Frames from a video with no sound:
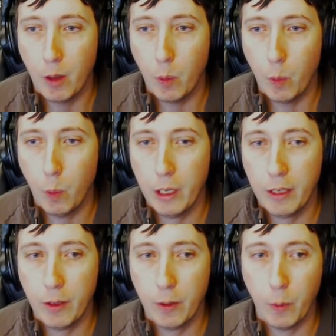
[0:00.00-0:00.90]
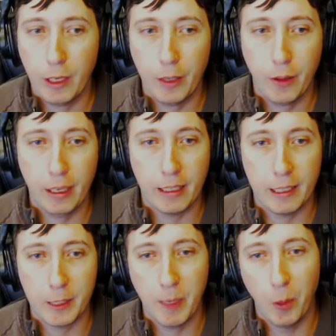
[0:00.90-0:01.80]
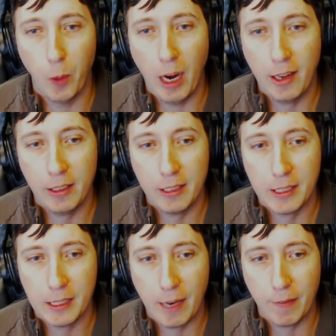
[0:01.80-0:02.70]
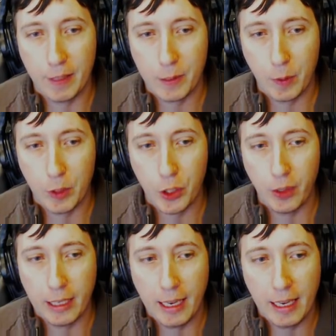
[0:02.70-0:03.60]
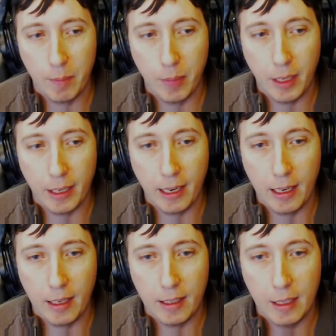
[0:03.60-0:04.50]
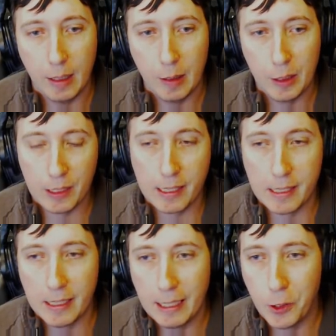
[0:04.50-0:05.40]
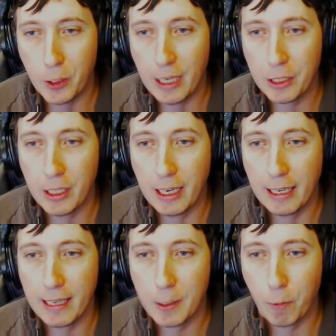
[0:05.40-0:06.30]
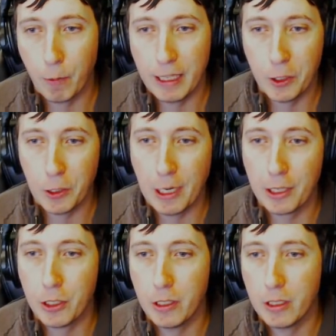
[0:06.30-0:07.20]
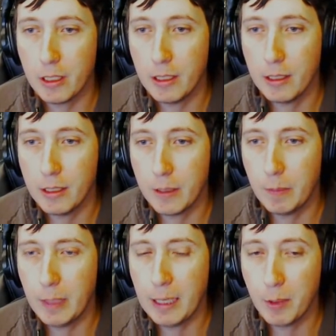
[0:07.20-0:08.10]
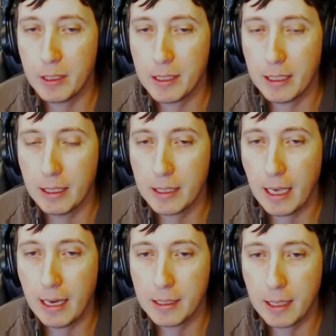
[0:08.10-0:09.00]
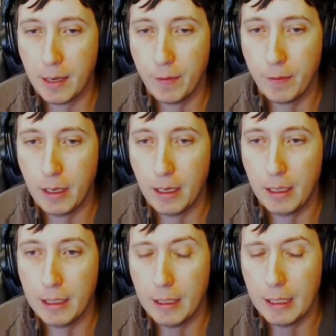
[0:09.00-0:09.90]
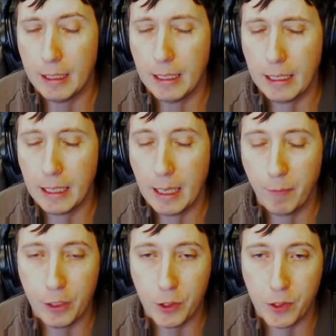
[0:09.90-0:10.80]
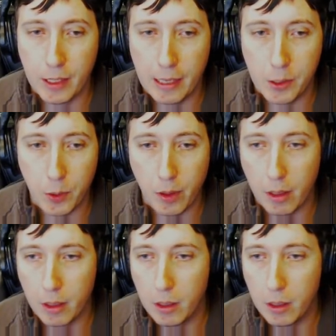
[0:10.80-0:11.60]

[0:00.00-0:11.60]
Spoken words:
What do you think? It's been a while since obviously we showed the game, but just as an introduction, I guess, a reintroduction to be able to see this kind of stuff in game features and that sort of thing.